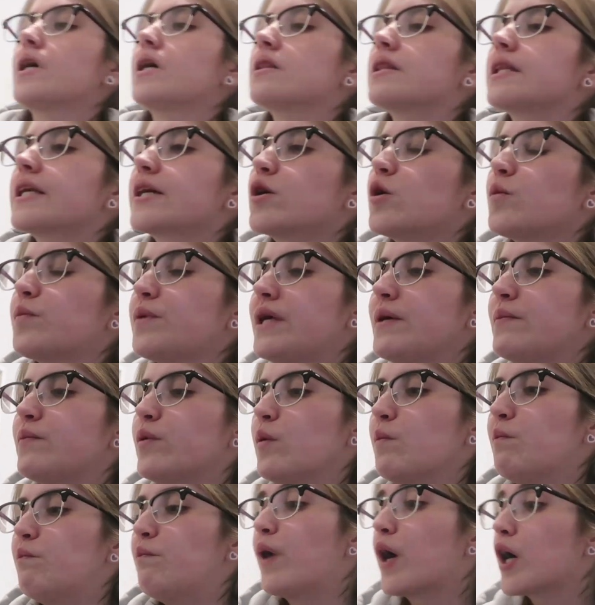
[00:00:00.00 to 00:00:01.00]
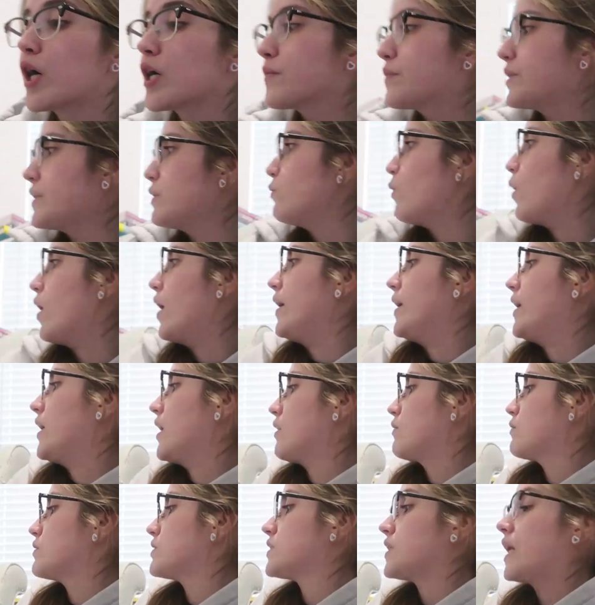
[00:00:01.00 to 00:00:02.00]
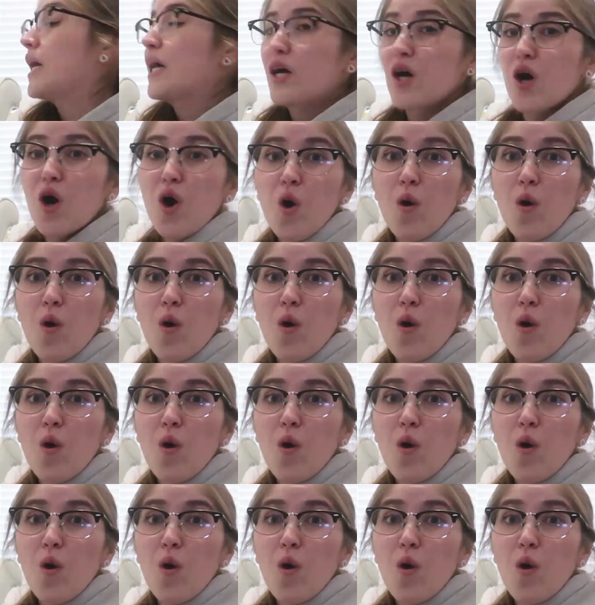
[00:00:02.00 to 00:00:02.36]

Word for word: Little People Barbie one, and I was like,